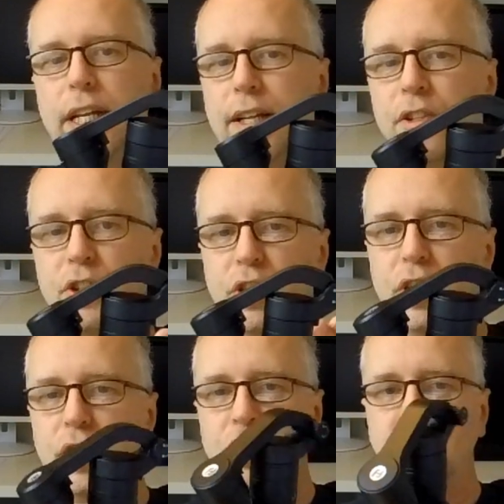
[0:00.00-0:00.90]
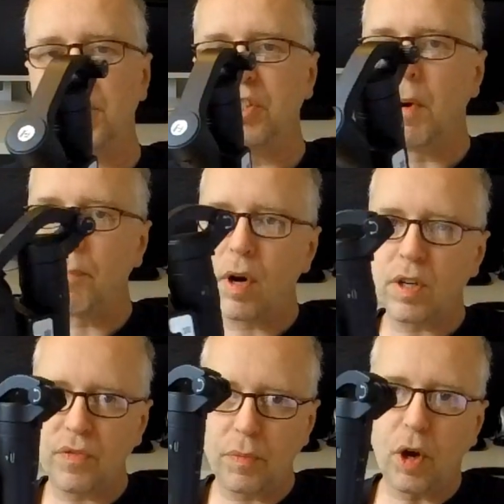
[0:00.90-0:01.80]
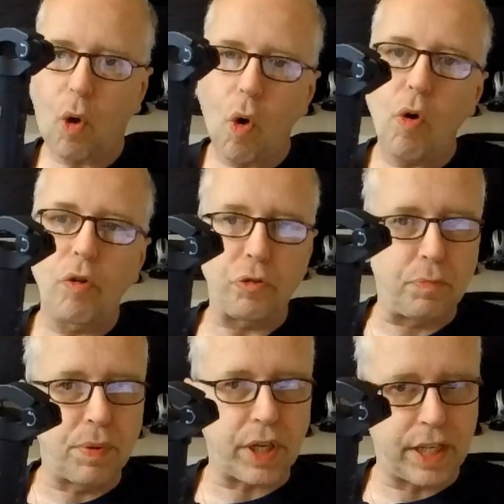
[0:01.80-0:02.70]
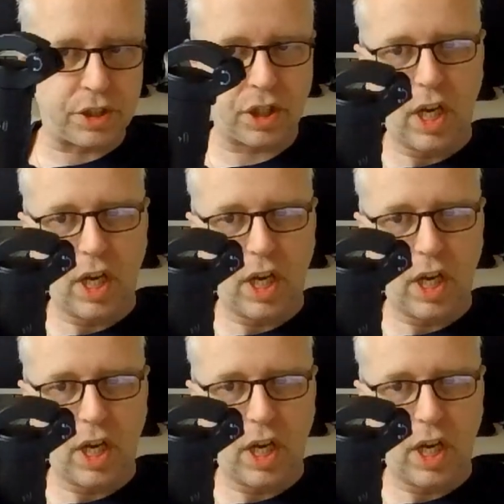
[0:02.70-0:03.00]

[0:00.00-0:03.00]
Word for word: that uh, sets them apart from the old breed.